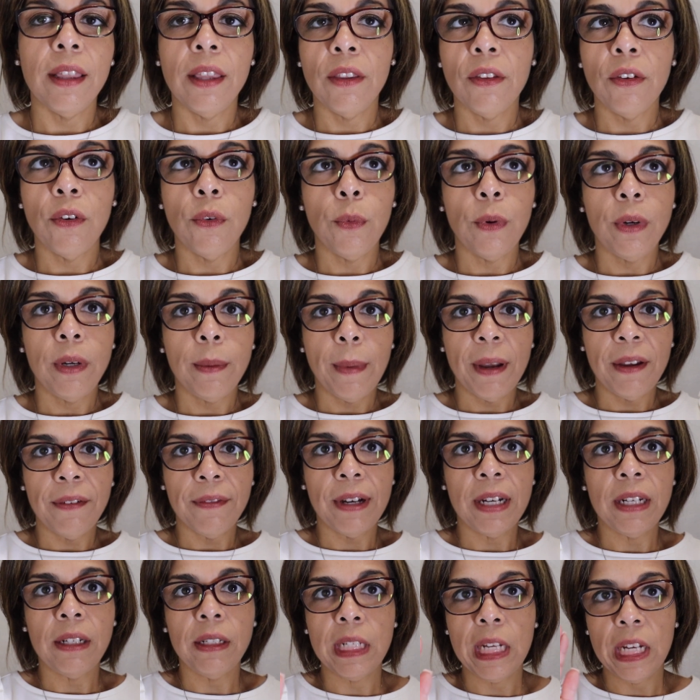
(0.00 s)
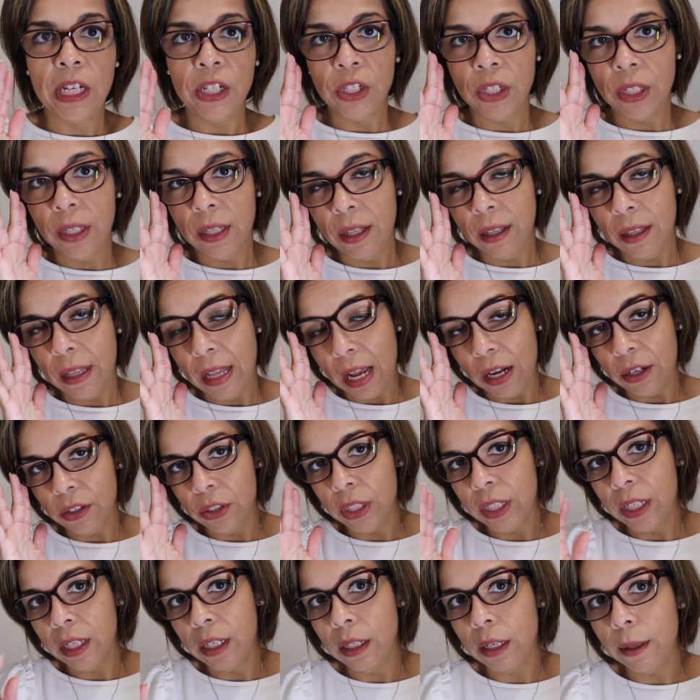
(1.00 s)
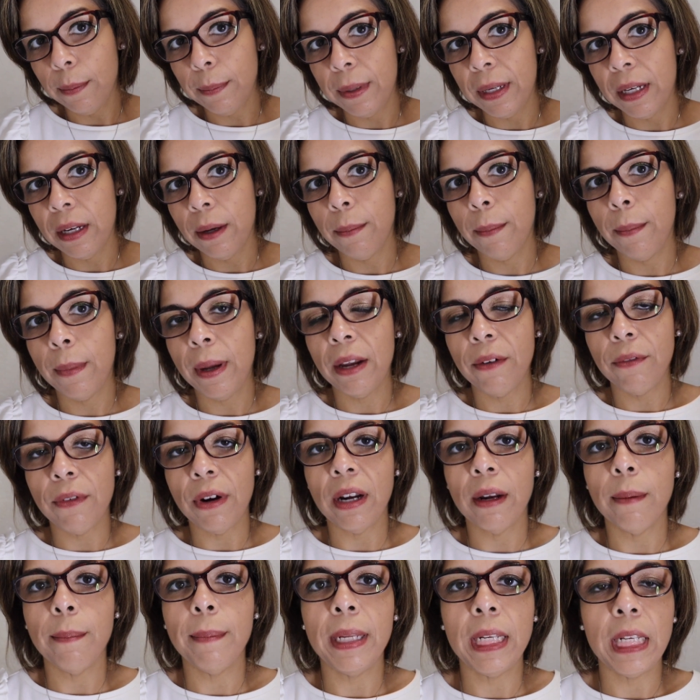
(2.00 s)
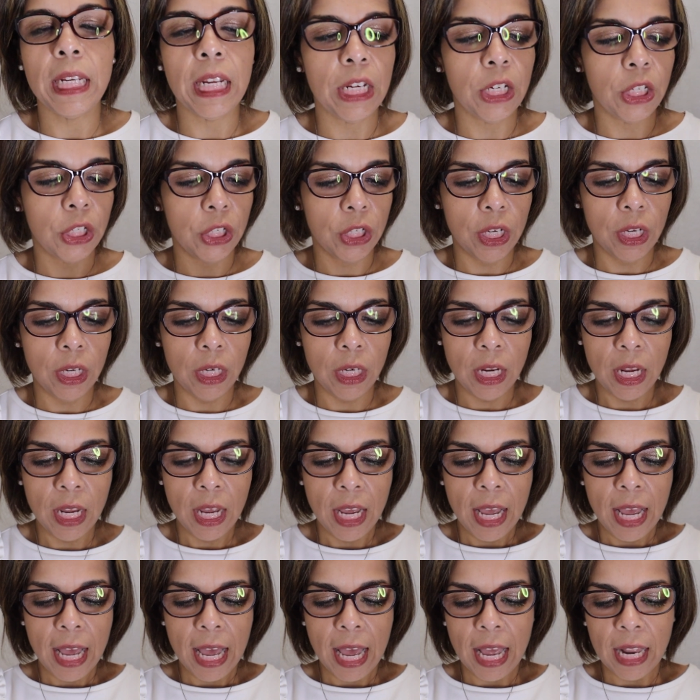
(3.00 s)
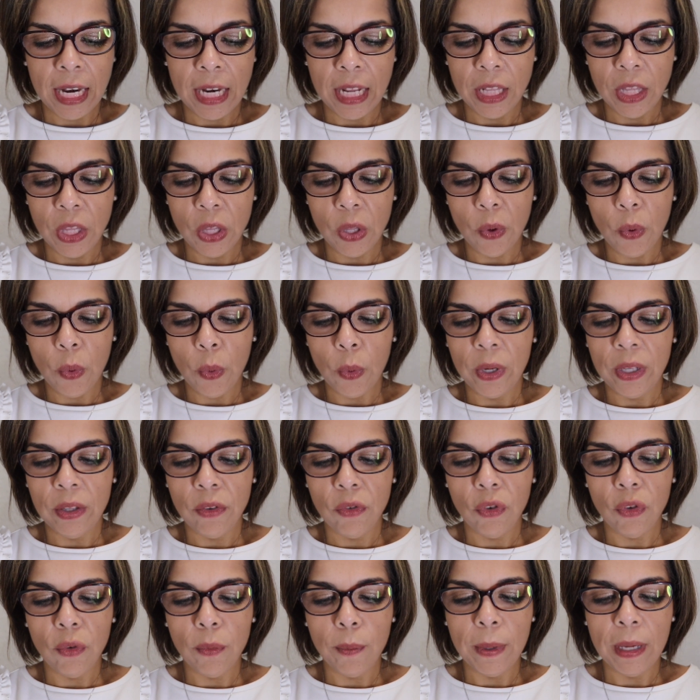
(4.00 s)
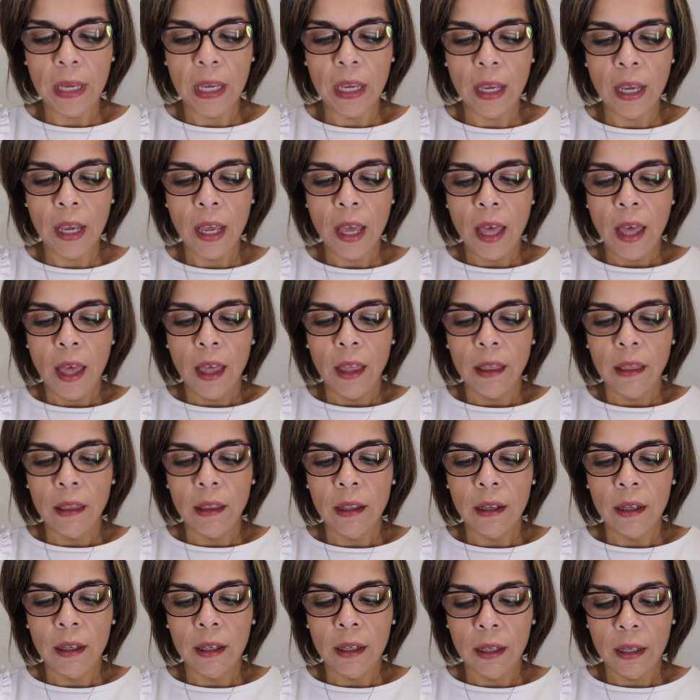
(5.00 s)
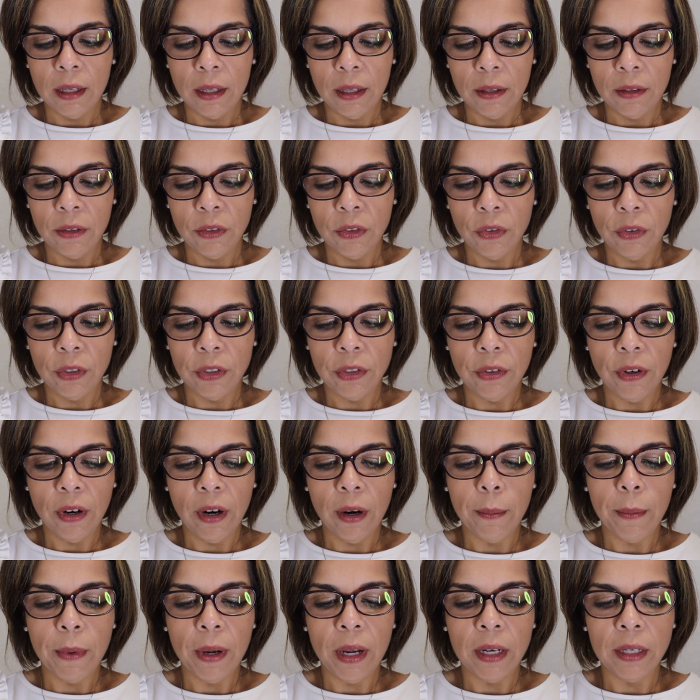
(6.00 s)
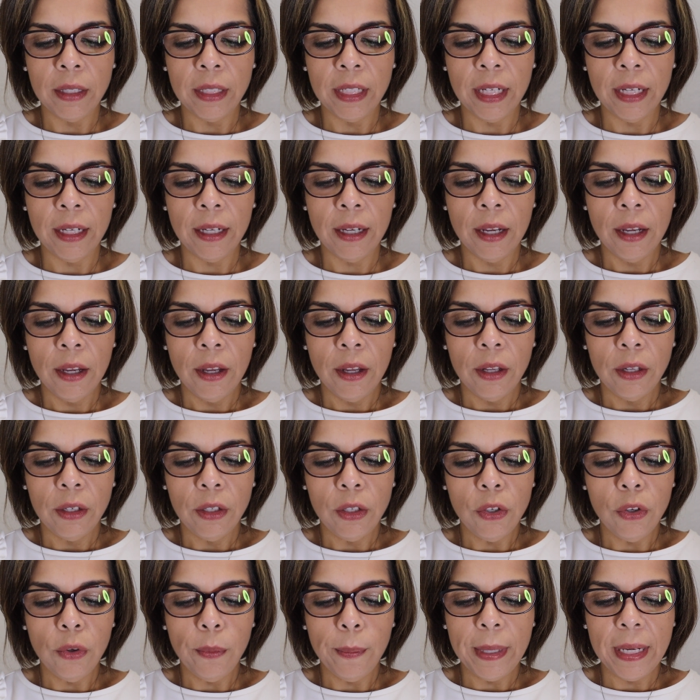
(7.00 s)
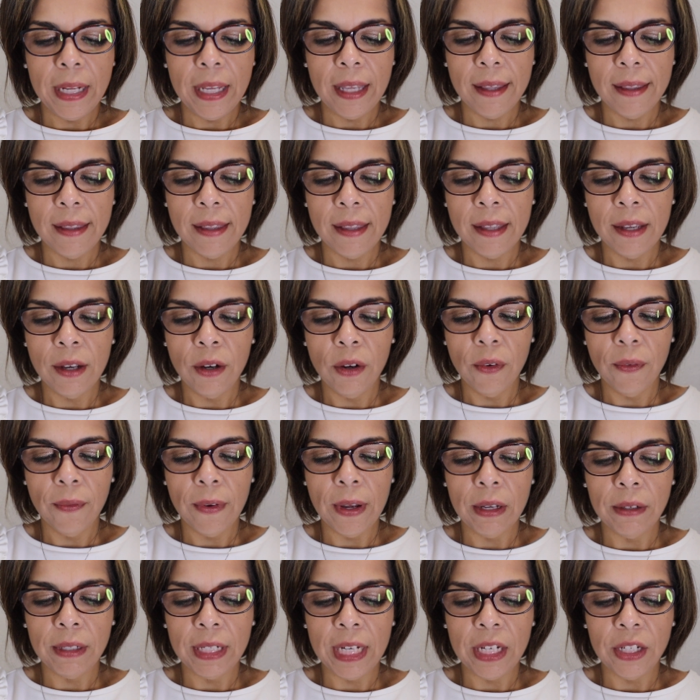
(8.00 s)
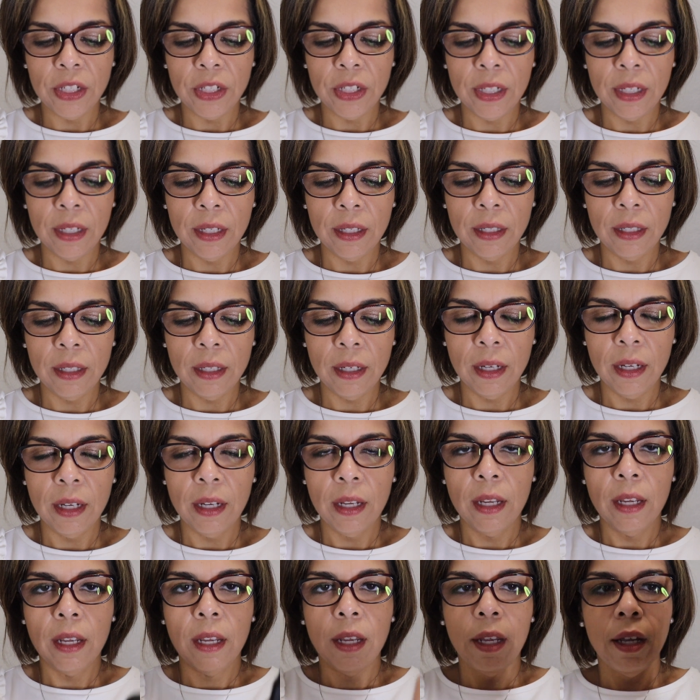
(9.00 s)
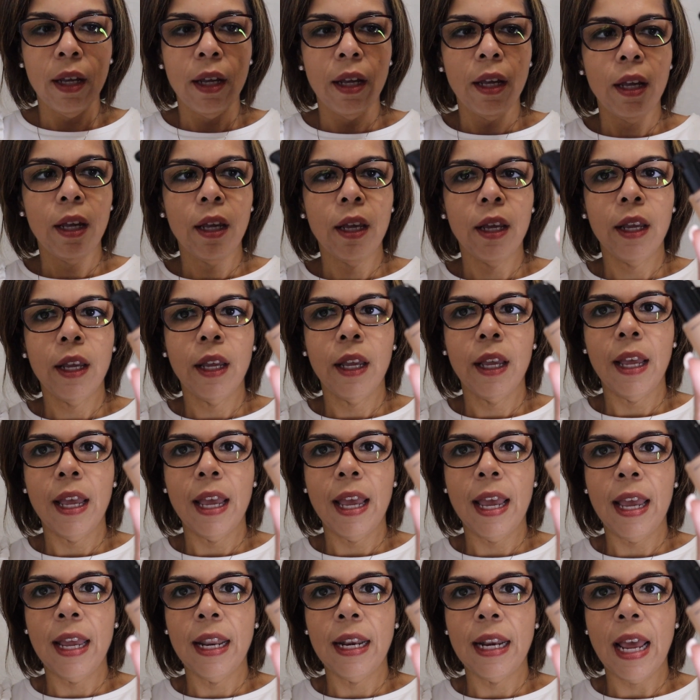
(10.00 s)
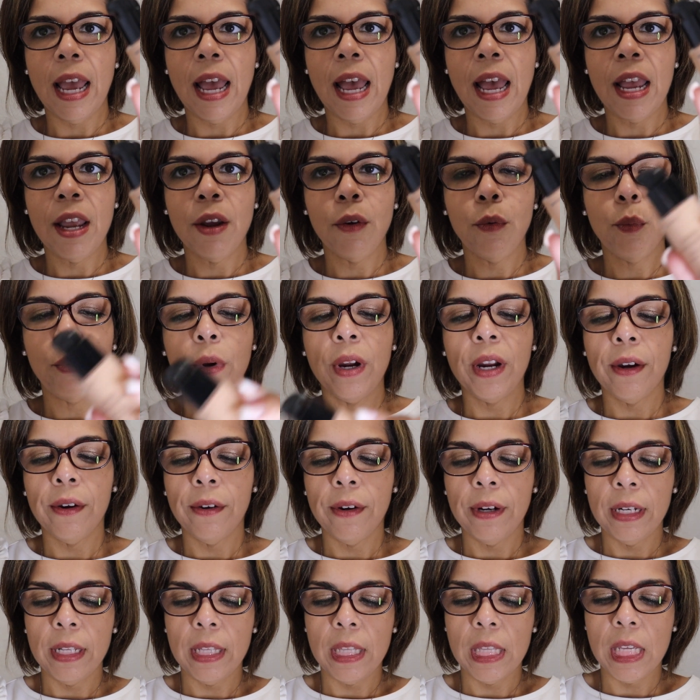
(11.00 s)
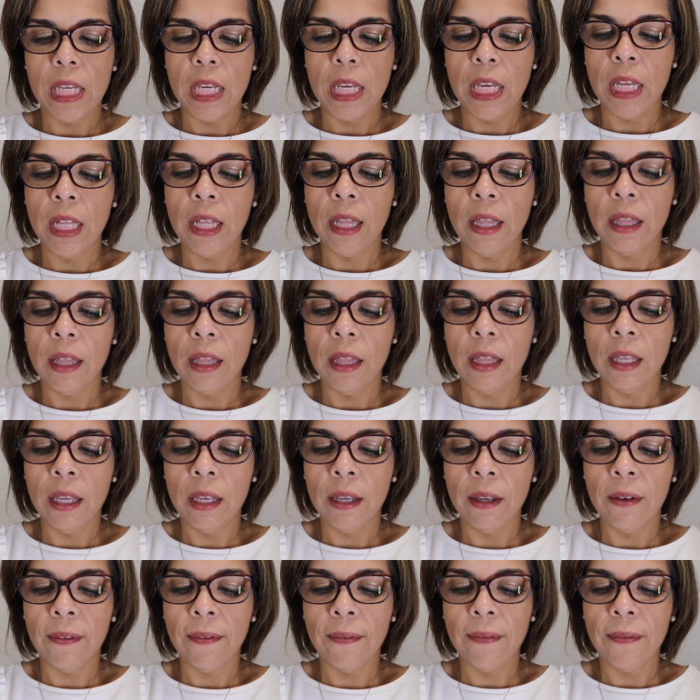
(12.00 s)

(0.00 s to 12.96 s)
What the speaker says: So one of my foundations is actually going to be my recommendation, and it's going to be the Giorgio Armani Luminous Silk Foundation, and I wear it in the